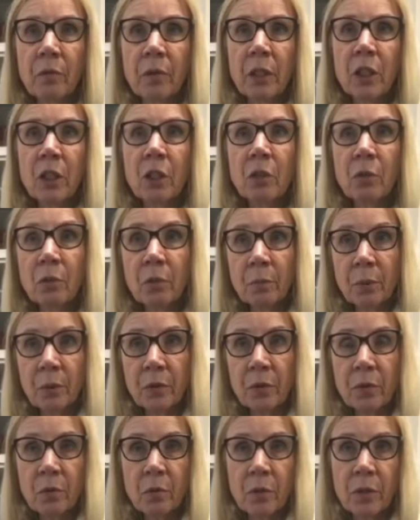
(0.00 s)
renewable
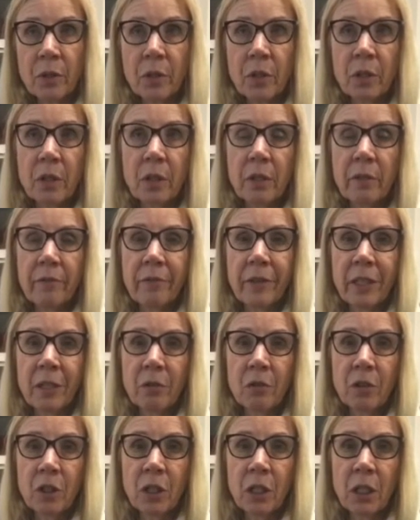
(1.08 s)
sources of
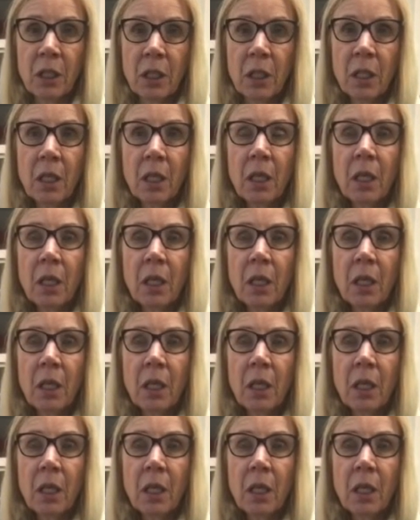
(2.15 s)
energy,